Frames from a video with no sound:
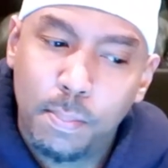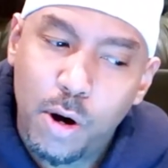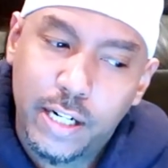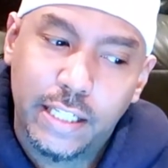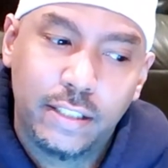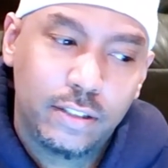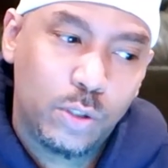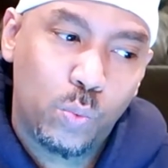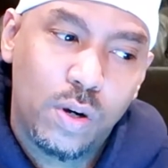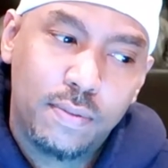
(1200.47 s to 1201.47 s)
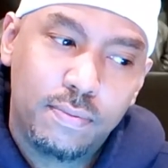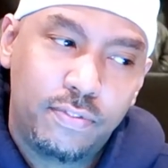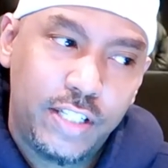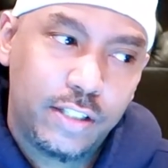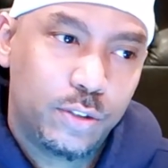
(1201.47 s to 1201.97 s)
market or one
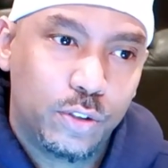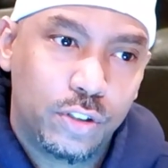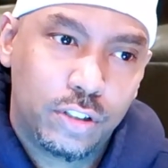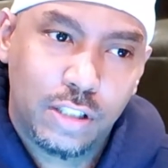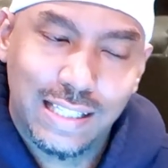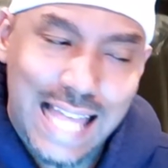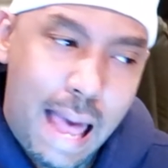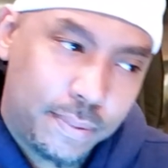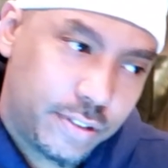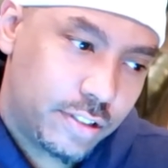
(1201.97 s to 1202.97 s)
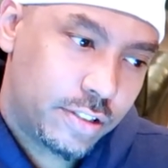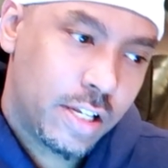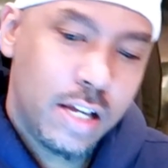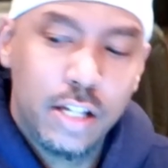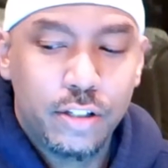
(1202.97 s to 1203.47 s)
vehicle collapses,
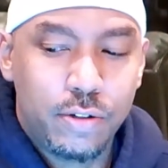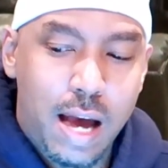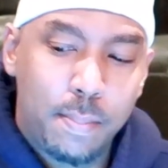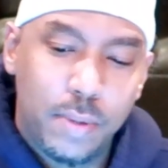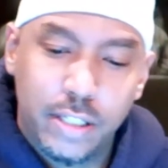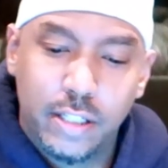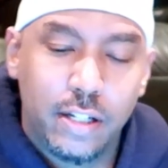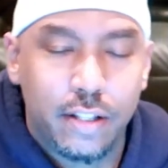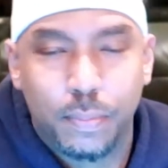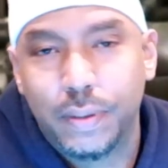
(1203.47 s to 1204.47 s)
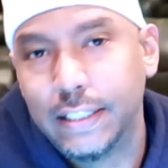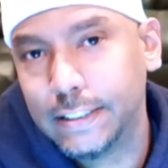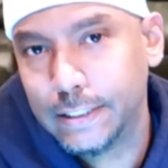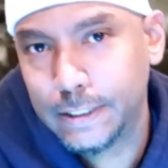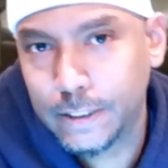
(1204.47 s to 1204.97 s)
you got money in other
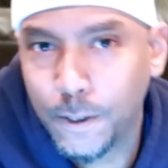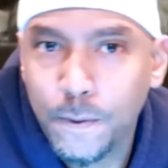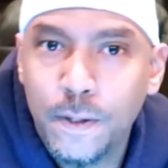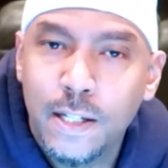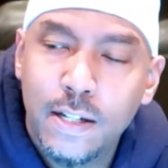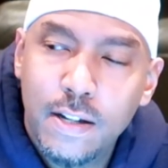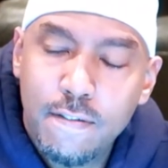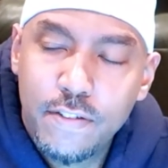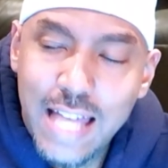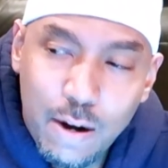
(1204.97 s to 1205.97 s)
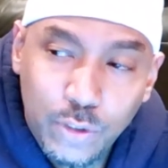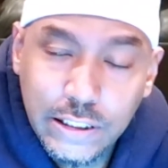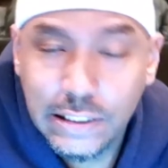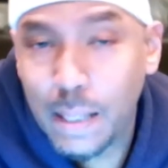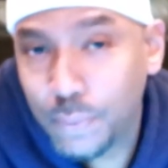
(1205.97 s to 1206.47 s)
places. So for that
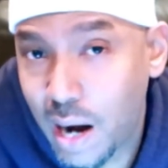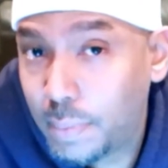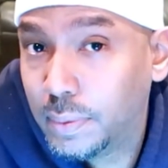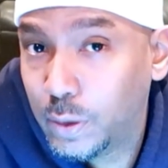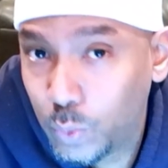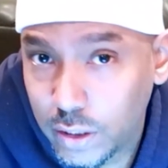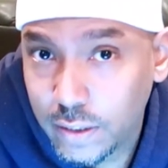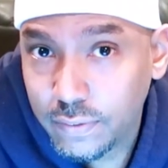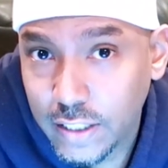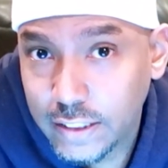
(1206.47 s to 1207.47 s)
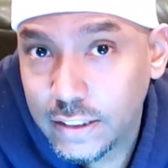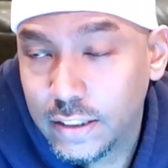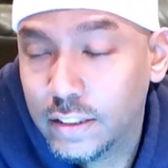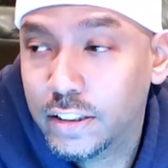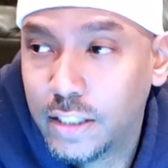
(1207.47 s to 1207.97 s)
reason, I probably will invest
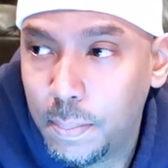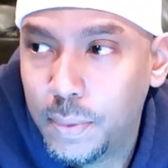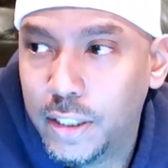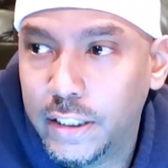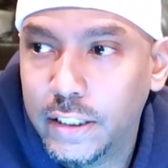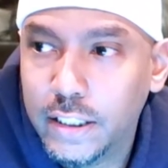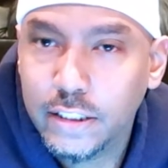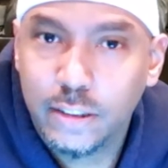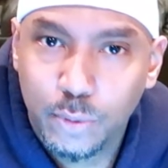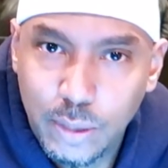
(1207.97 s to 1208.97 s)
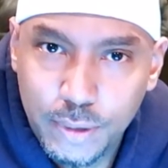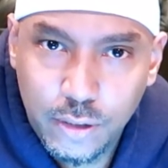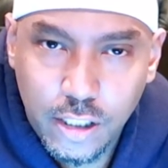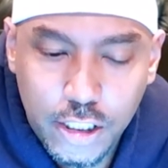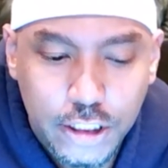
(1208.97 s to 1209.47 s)
some money in some
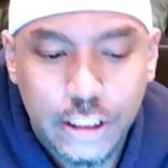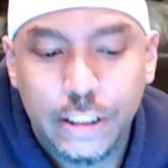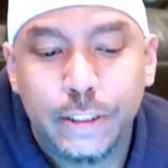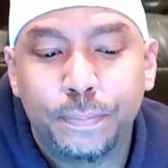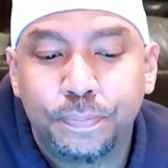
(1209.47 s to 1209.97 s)
cryptocurrencies,